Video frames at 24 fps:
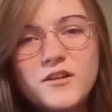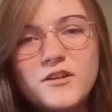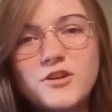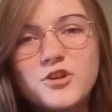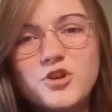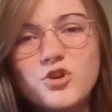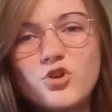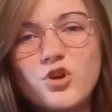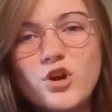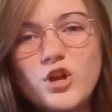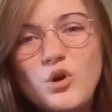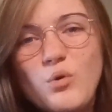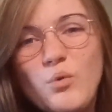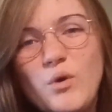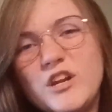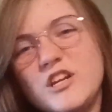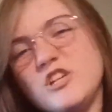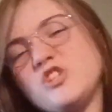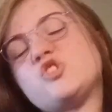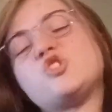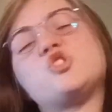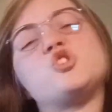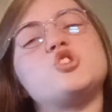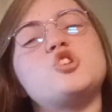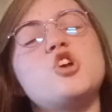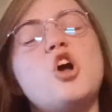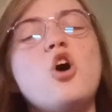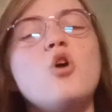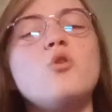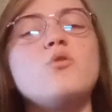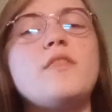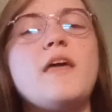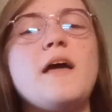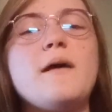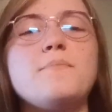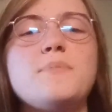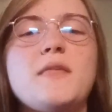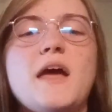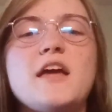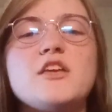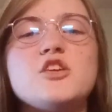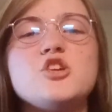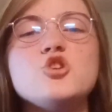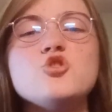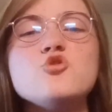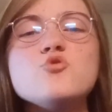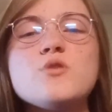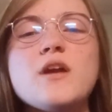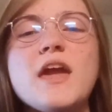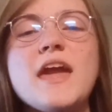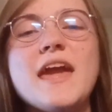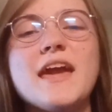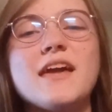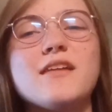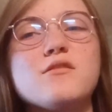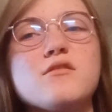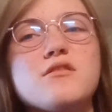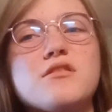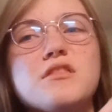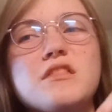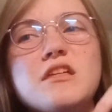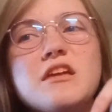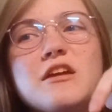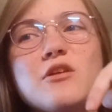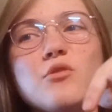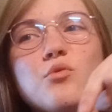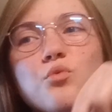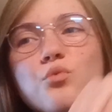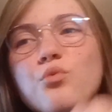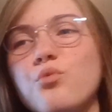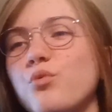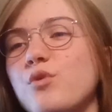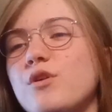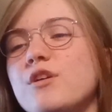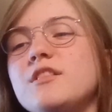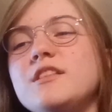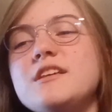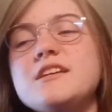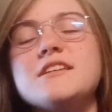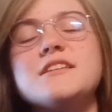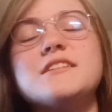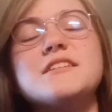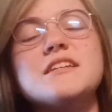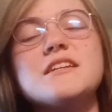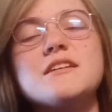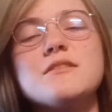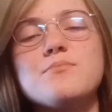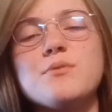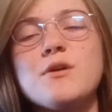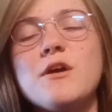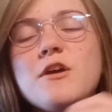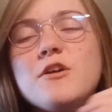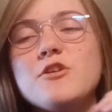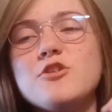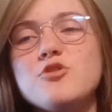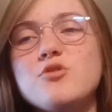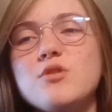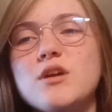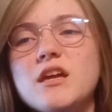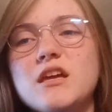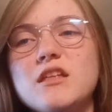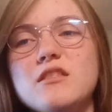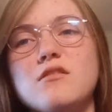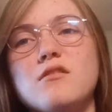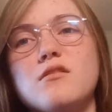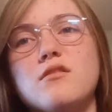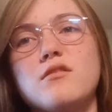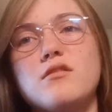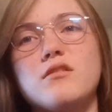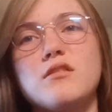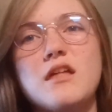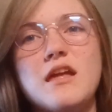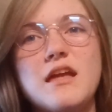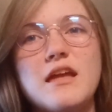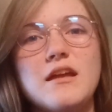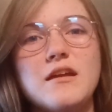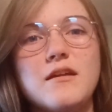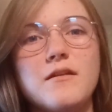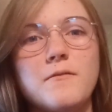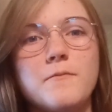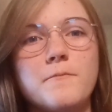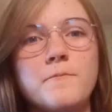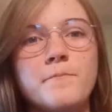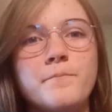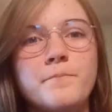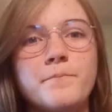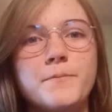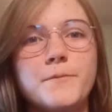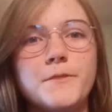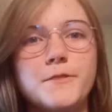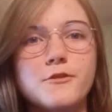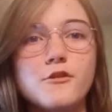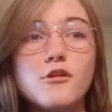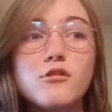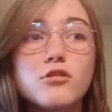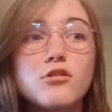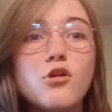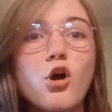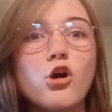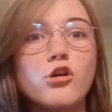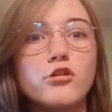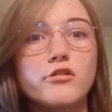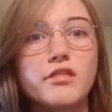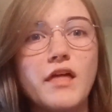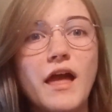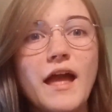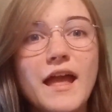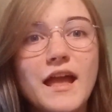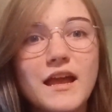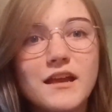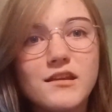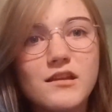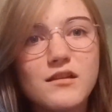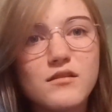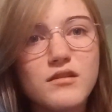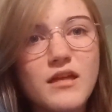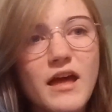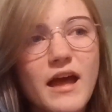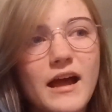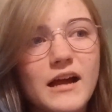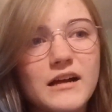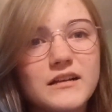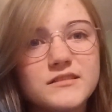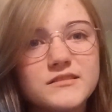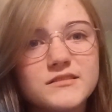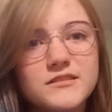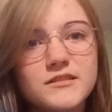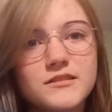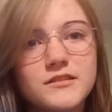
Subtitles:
You're going to want to show them that you can sing really deep. You can sing the songs that Hades has.